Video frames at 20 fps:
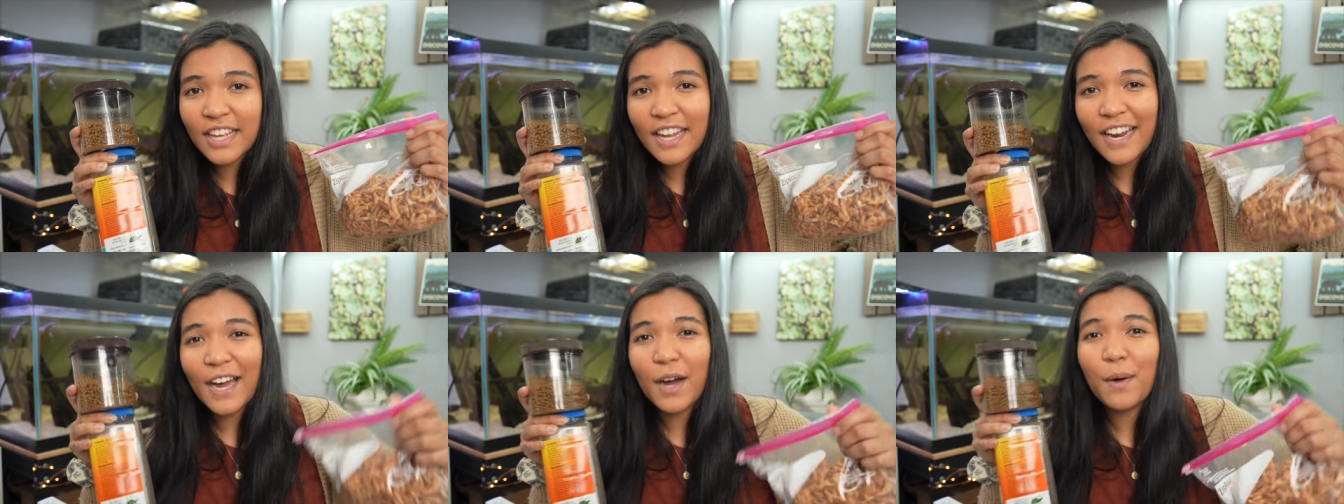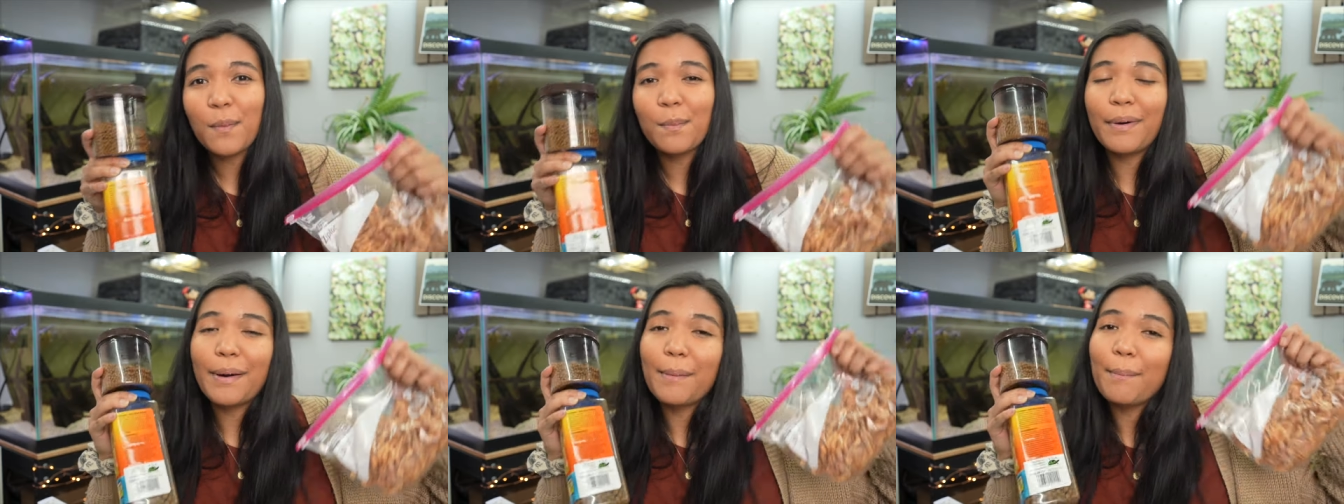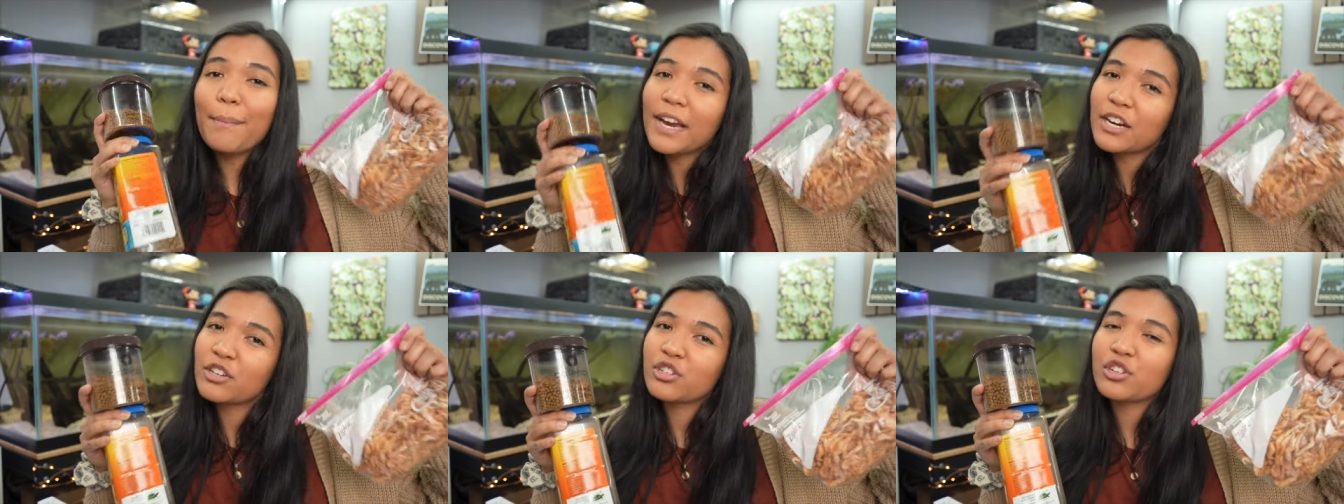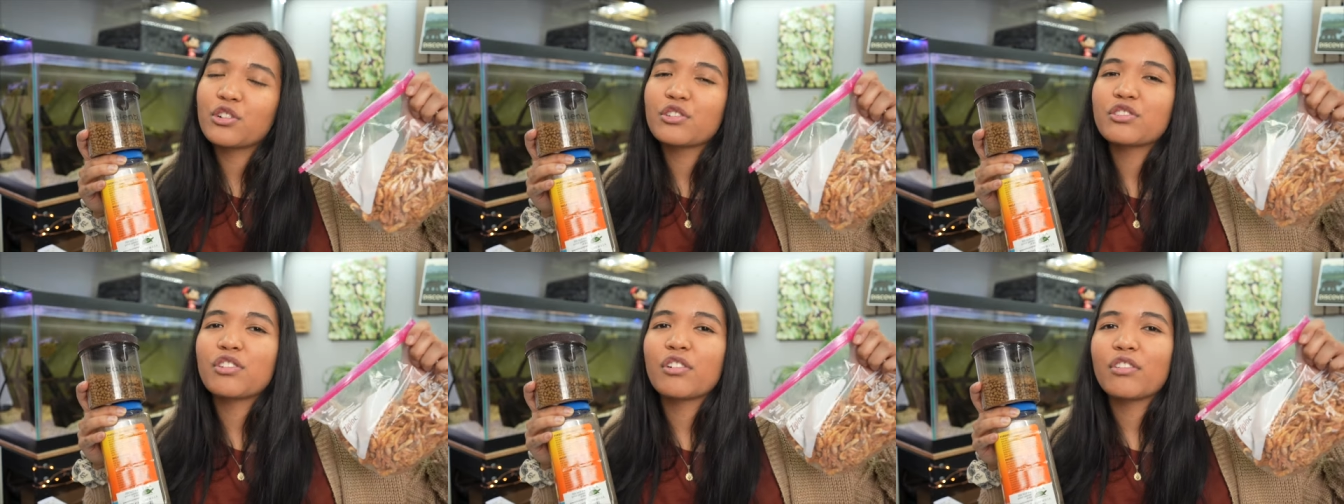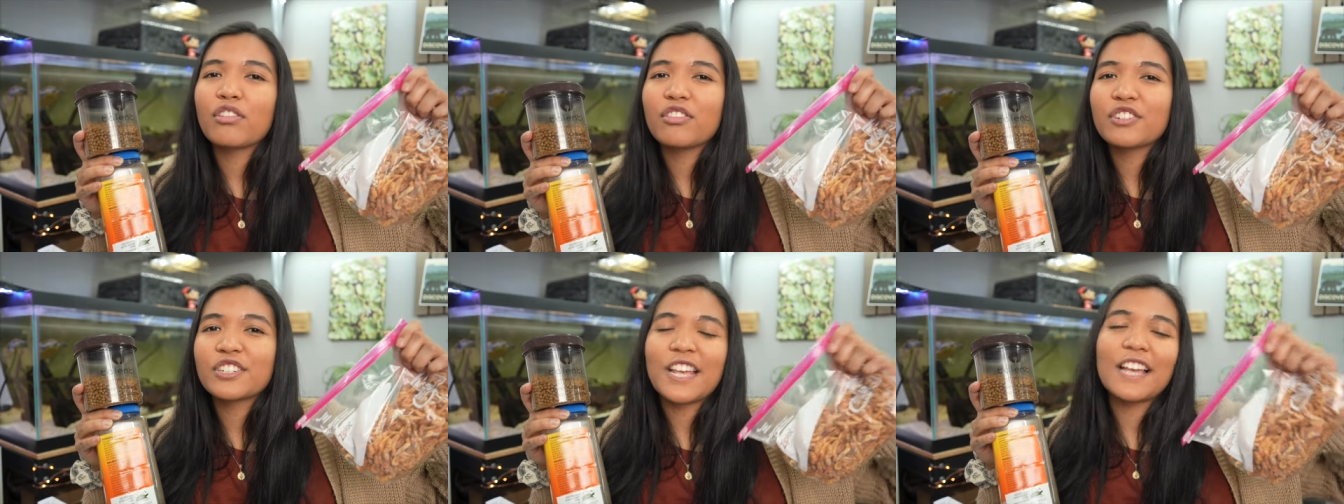that out. But make sure your
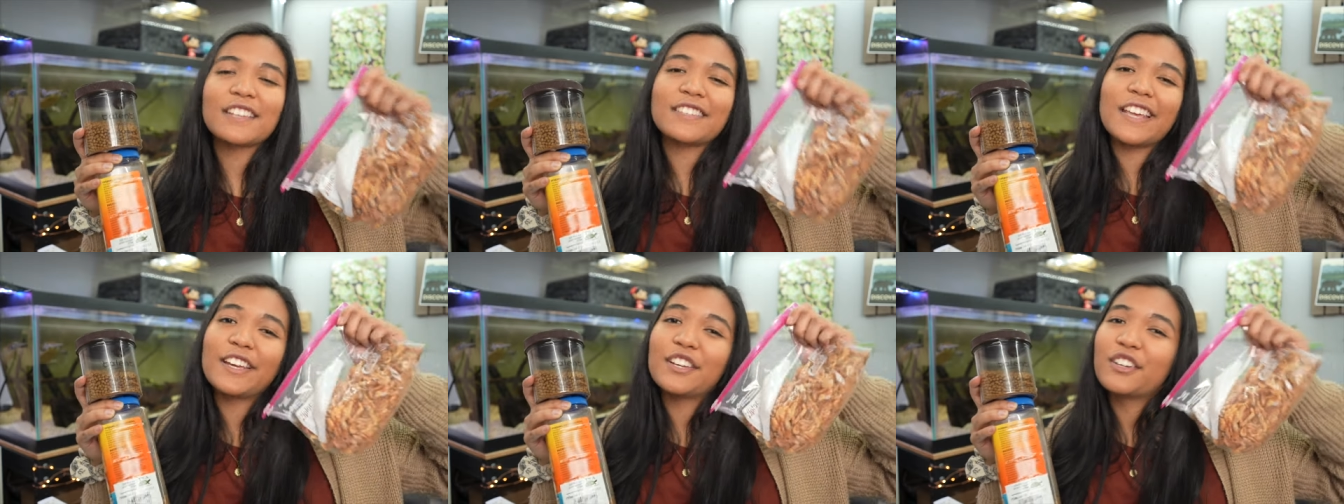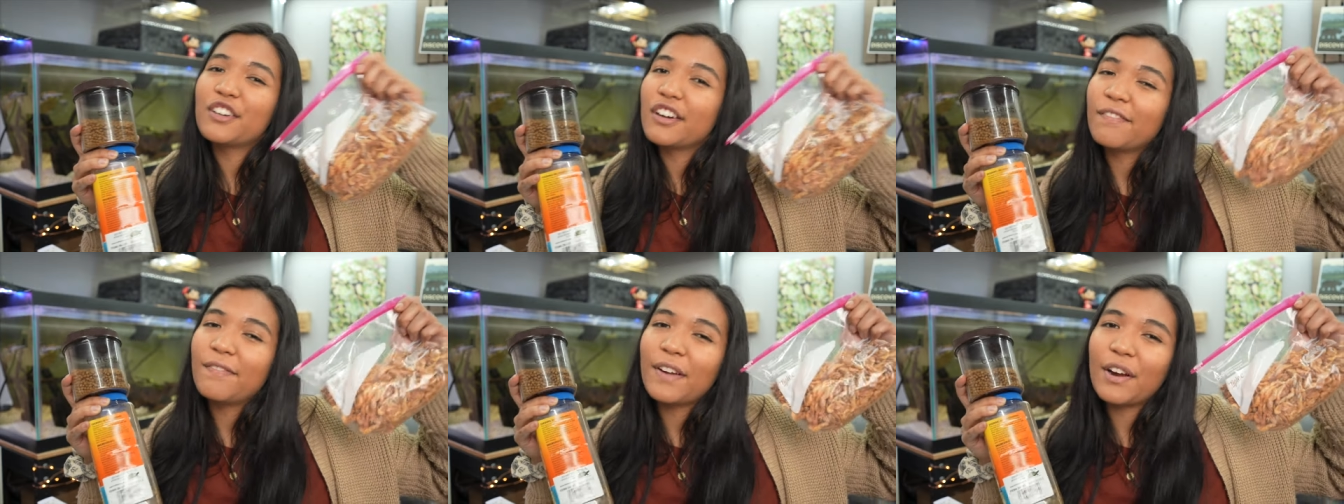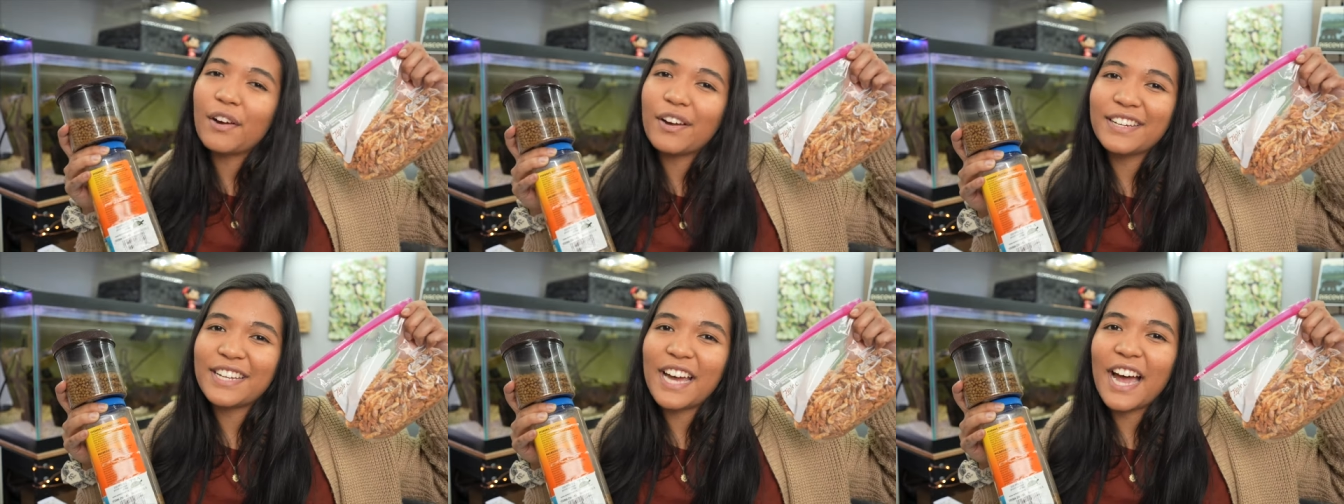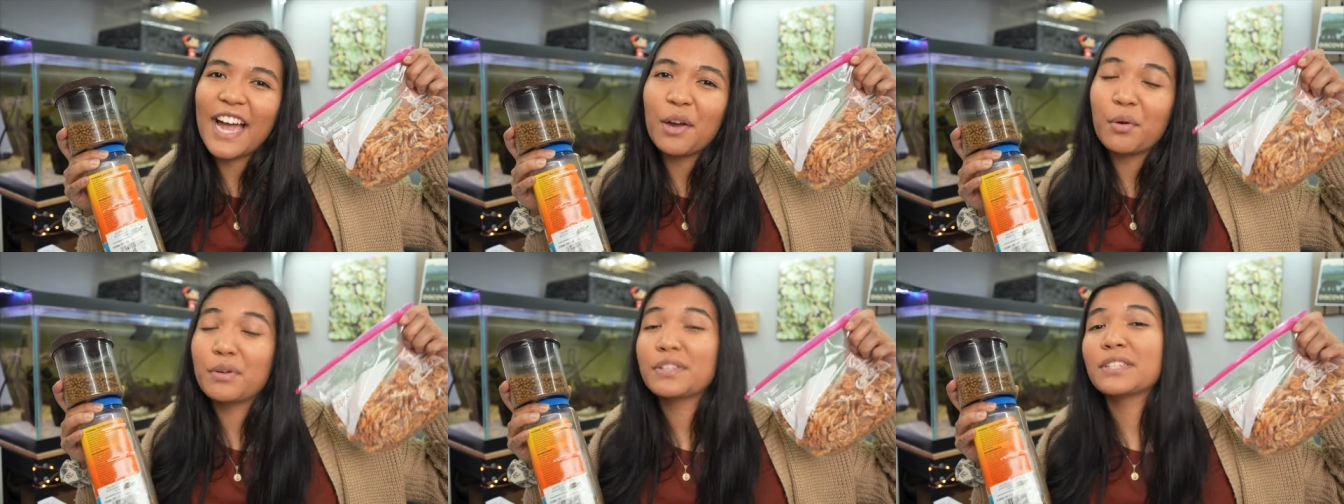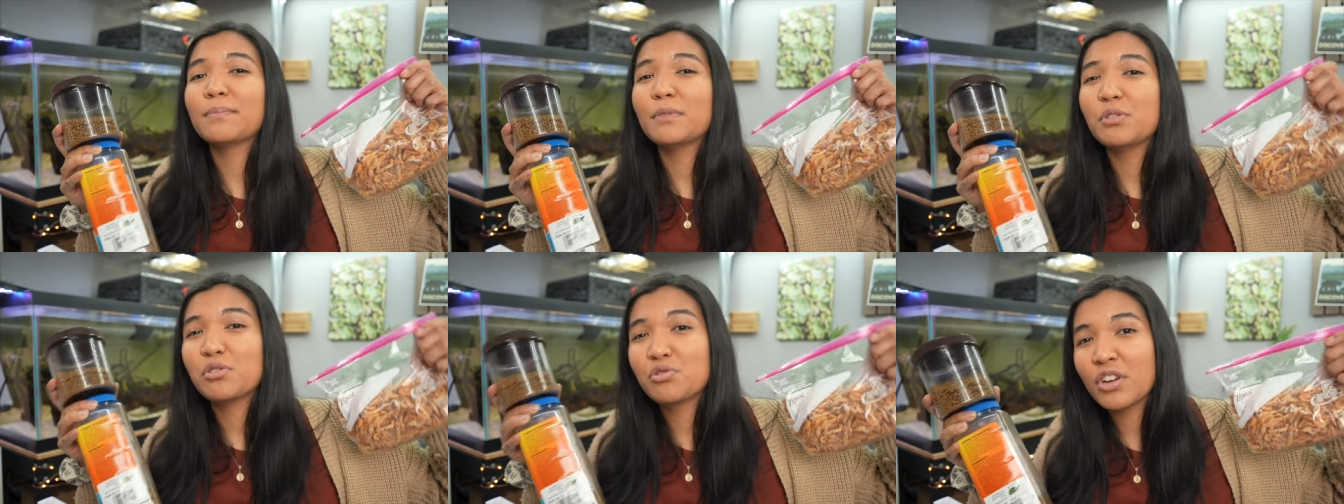turtle just has a good varied diet with
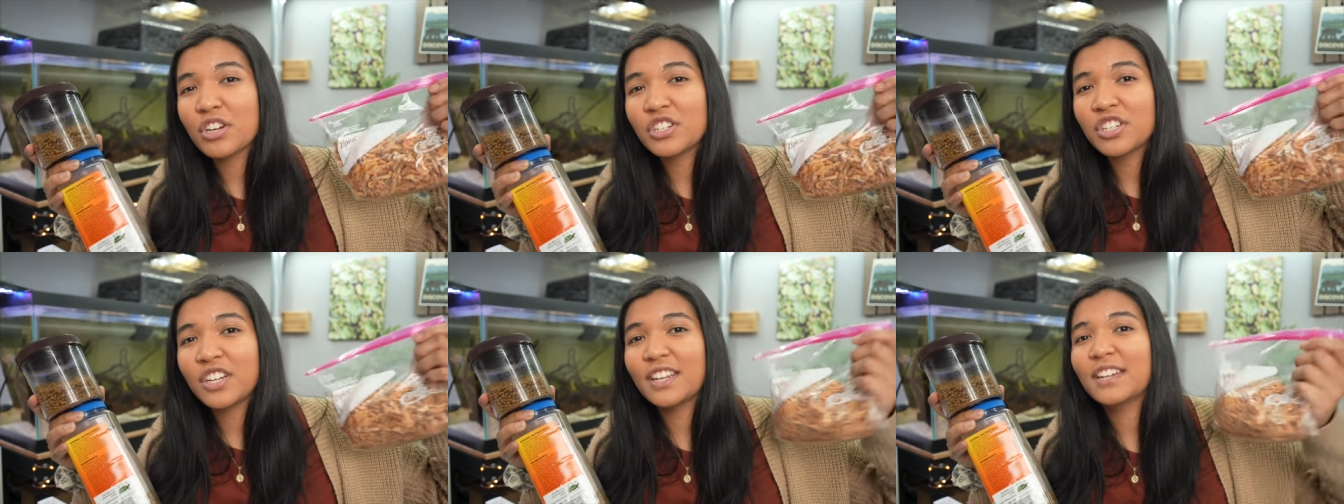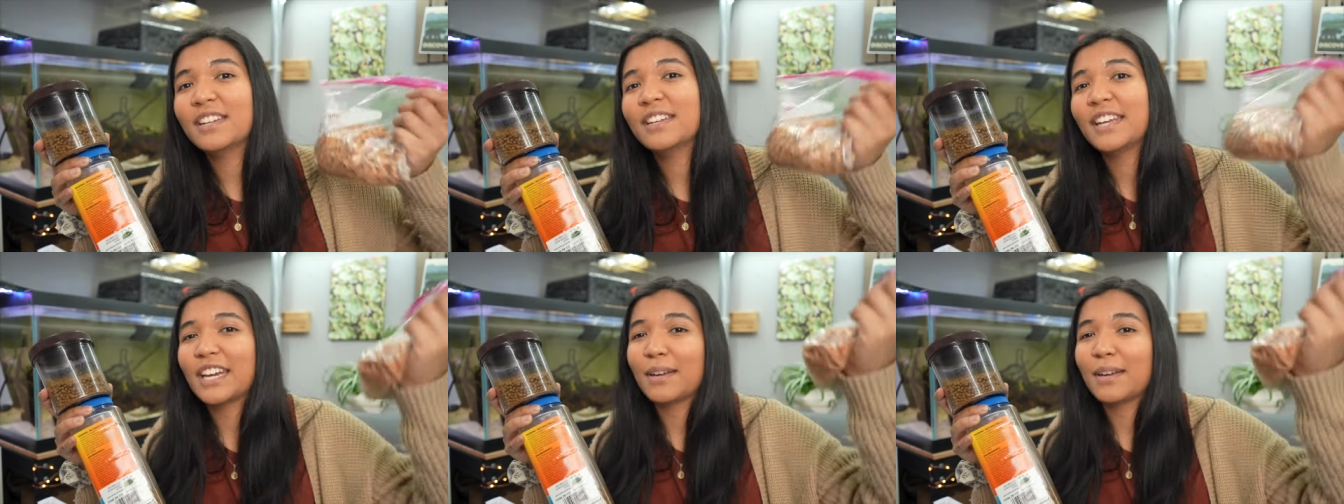some nutrition.